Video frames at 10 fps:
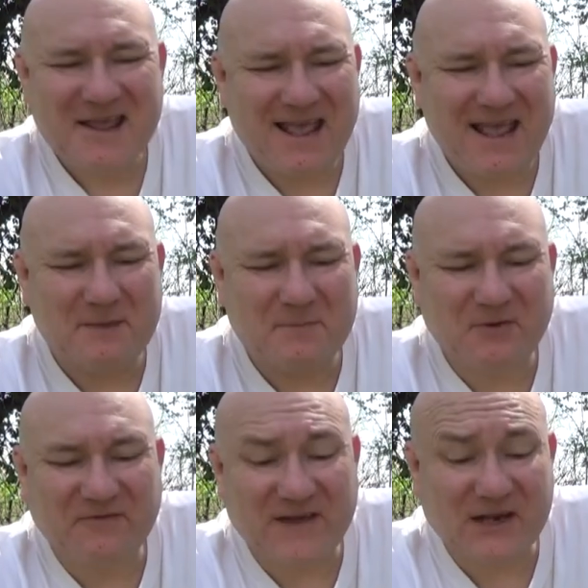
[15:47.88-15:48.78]
and
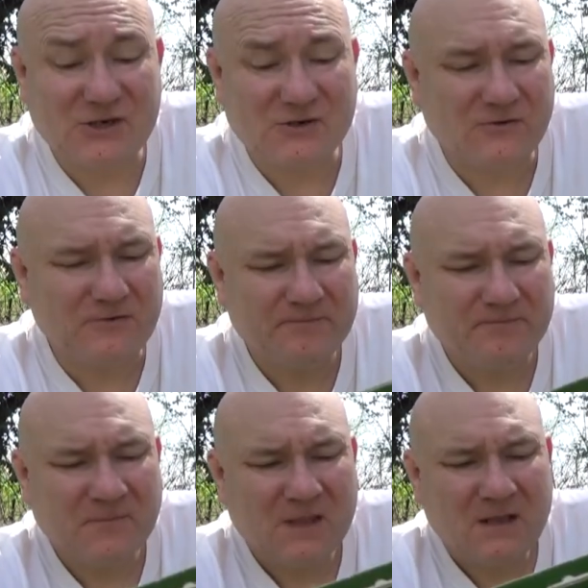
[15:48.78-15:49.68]
professional.
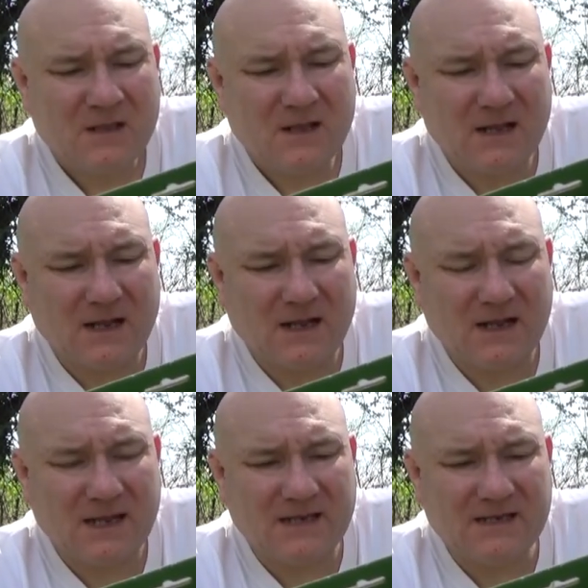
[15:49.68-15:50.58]

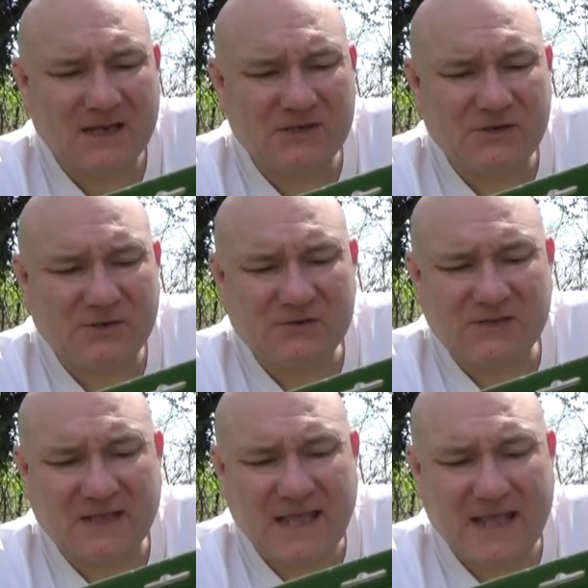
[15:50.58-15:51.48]
It does use
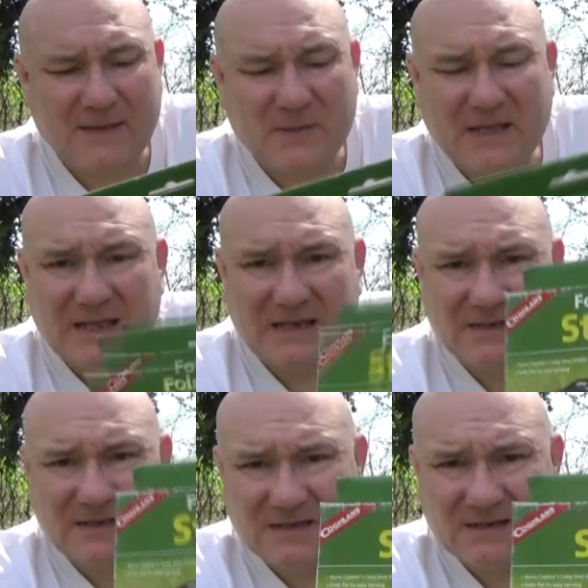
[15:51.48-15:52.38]
the camp
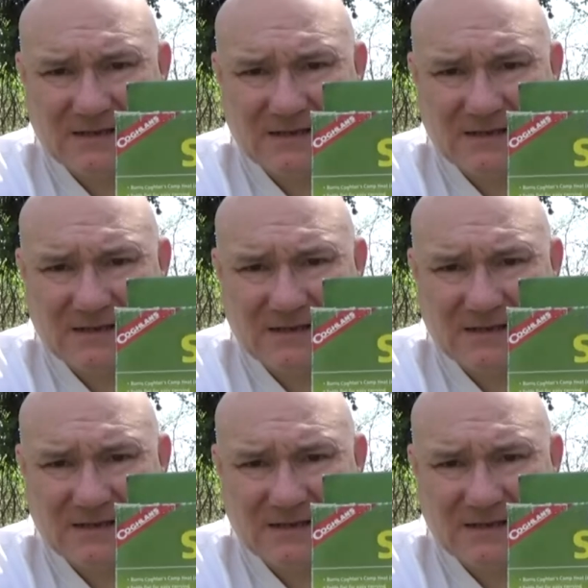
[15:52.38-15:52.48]
heat,